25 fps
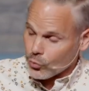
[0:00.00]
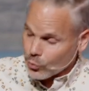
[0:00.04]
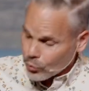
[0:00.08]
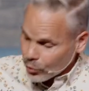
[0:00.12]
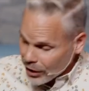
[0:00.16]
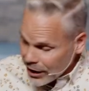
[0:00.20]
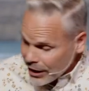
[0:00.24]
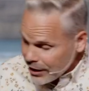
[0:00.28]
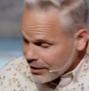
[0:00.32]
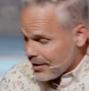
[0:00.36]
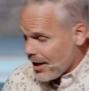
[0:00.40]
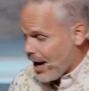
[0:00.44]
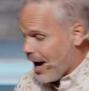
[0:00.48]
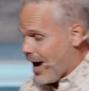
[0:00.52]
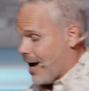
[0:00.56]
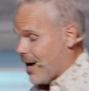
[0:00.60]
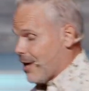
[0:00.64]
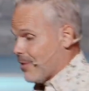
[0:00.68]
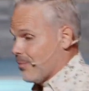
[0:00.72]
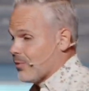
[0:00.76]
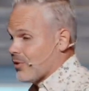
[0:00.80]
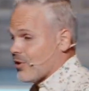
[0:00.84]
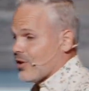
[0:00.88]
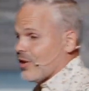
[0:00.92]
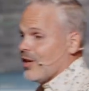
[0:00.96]
three
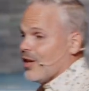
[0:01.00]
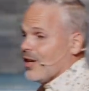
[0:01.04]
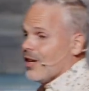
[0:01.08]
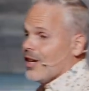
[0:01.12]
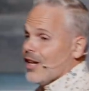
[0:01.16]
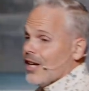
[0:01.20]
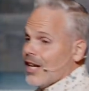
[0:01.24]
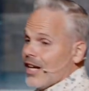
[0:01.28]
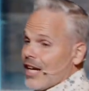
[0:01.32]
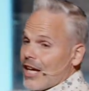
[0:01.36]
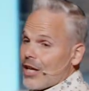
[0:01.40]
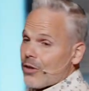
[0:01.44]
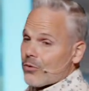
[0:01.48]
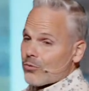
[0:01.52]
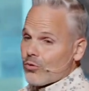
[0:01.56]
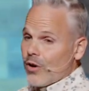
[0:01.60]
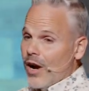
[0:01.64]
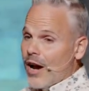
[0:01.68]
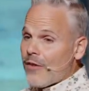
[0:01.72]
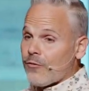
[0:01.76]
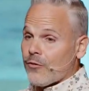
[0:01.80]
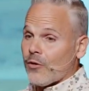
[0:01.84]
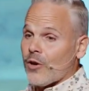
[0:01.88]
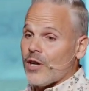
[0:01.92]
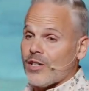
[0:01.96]
times in
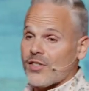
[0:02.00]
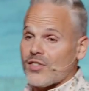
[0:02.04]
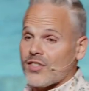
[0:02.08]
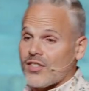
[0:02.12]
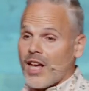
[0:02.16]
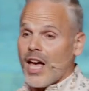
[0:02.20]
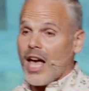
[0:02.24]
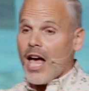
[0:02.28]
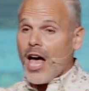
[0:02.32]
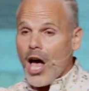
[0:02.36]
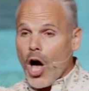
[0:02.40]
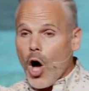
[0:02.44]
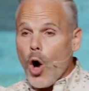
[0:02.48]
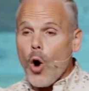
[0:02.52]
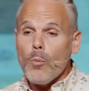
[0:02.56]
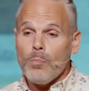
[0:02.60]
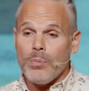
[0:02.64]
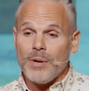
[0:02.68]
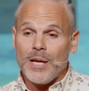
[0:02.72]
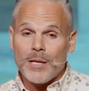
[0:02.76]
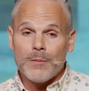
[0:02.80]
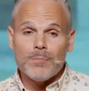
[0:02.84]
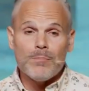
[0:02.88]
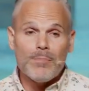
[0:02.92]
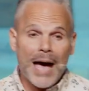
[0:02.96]
reference to help
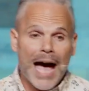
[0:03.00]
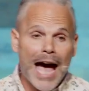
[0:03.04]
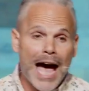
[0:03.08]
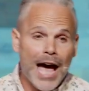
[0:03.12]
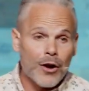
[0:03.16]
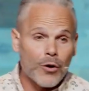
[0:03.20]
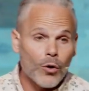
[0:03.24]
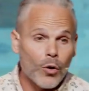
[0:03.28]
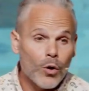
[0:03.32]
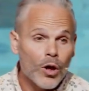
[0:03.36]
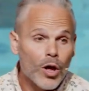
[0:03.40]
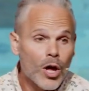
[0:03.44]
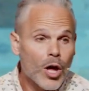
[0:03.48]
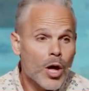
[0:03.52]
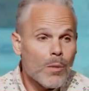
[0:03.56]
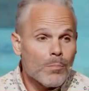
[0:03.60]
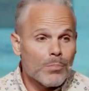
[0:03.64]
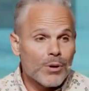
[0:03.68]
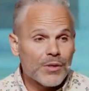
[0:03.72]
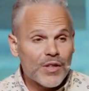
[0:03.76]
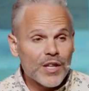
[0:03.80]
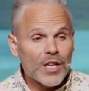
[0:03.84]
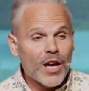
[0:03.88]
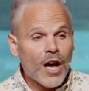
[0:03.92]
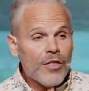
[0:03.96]
in battle.
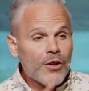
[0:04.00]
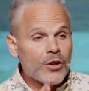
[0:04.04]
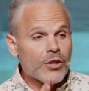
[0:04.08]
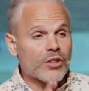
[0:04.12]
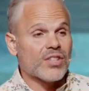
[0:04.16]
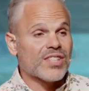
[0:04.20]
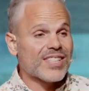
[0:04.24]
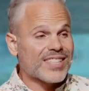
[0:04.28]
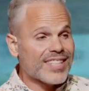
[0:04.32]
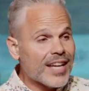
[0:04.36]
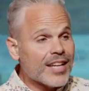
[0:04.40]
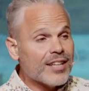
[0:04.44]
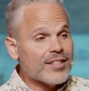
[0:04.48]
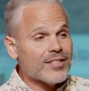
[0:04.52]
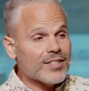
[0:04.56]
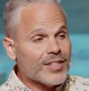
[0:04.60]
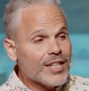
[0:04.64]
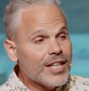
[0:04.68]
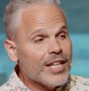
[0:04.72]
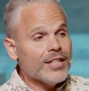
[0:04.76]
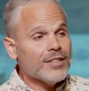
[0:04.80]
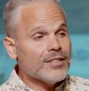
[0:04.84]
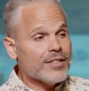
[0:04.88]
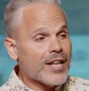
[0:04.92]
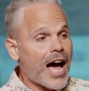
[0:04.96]
But the other
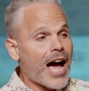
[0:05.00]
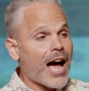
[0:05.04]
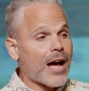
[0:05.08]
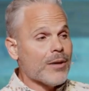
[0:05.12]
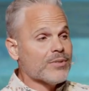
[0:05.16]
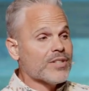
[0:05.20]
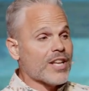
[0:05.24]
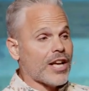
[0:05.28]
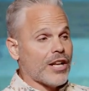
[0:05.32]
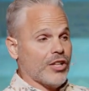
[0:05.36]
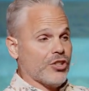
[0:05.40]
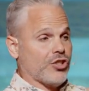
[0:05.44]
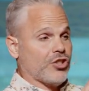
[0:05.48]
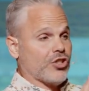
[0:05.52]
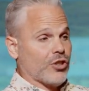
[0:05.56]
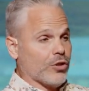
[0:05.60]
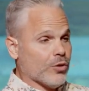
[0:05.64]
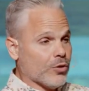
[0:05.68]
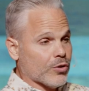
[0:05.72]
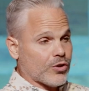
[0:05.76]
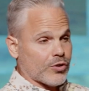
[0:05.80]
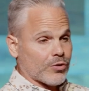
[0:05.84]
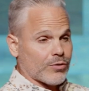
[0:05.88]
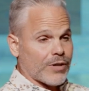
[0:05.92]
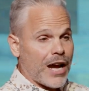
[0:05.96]
16 times that it's
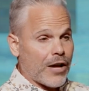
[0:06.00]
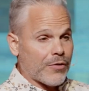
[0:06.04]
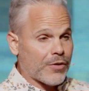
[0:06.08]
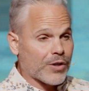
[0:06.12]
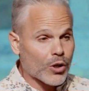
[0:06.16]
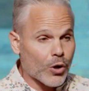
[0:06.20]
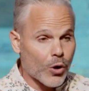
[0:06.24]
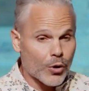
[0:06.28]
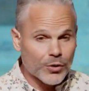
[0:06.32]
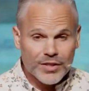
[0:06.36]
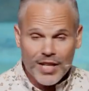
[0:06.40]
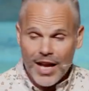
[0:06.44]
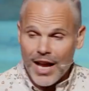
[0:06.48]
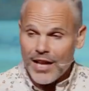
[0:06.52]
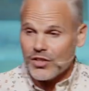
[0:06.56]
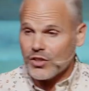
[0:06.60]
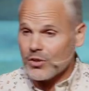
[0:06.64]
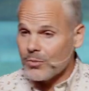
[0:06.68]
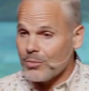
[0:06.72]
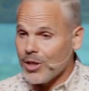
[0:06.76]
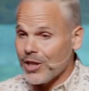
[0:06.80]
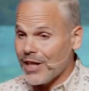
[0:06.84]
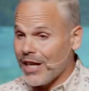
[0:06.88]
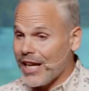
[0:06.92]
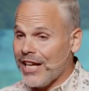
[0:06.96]
used throughout the Old
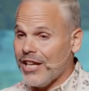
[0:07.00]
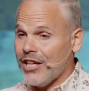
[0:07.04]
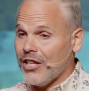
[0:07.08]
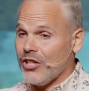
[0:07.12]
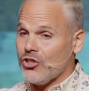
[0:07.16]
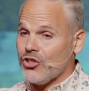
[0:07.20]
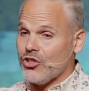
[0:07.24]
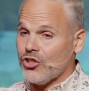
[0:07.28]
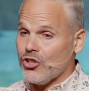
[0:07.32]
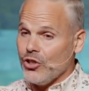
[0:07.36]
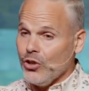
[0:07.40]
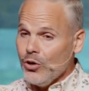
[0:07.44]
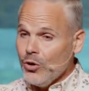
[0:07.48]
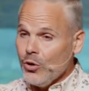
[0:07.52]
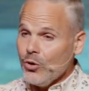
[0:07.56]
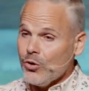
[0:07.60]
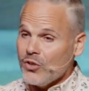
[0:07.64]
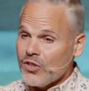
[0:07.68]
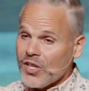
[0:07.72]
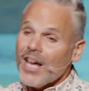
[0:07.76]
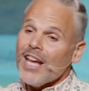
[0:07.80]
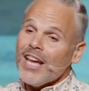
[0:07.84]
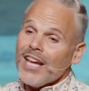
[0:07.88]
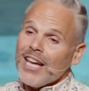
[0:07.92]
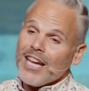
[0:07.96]
Testament, it is
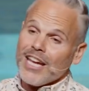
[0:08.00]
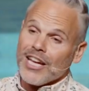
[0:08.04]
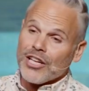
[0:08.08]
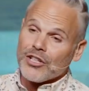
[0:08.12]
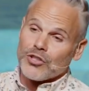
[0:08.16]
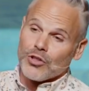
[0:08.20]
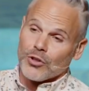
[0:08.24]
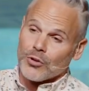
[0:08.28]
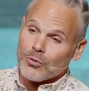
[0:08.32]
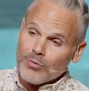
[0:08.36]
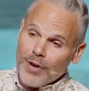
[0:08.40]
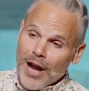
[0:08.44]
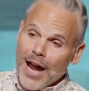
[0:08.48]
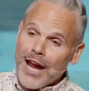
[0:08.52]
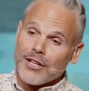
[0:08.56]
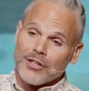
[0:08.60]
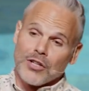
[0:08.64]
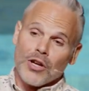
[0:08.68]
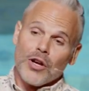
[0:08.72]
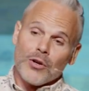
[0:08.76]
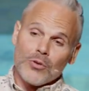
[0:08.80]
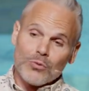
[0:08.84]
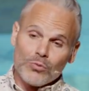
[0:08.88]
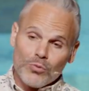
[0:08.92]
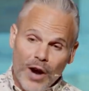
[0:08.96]
used in
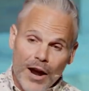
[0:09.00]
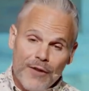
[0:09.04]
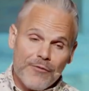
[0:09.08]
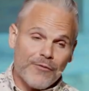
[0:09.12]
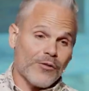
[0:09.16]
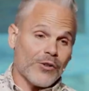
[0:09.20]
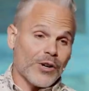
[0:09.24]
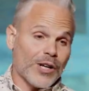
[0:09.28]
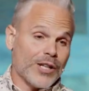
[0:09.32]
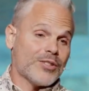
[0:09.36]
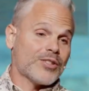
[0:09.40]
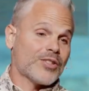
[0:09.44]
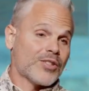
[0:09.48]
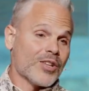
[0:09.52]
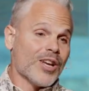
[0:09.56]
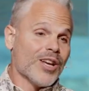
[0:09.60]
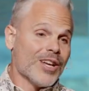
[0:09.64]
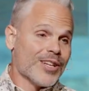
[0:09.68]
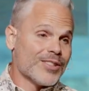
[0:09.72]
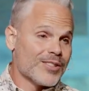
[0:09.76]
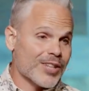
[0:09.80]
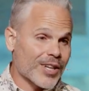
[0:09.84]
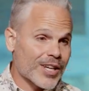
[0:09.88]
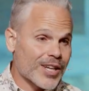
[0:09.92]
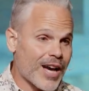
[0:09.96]
direct reference
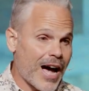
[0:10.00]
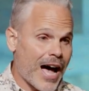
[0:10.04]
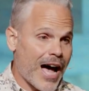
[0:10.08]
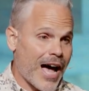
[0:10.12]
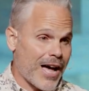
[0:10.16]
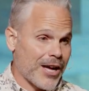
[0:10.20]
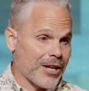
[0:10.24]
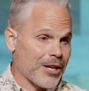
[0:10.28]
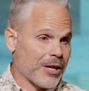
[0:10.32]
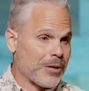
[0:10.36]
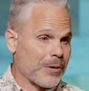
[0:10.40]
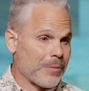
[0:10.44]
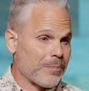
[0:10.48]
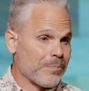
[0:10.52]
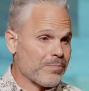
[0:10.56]
to God.